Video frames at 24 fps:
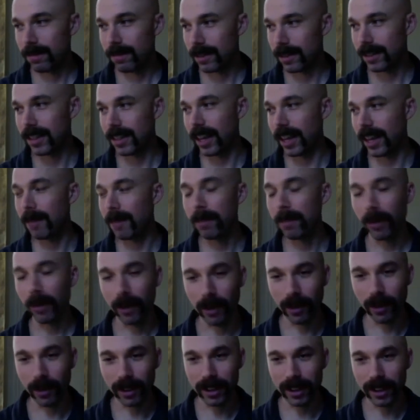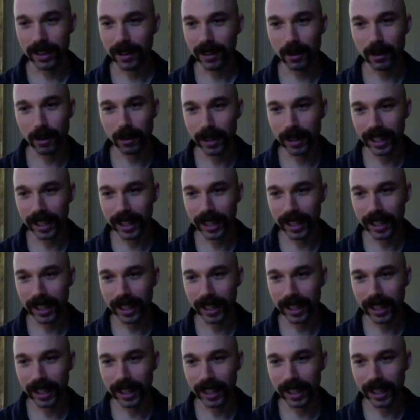sample, because everyone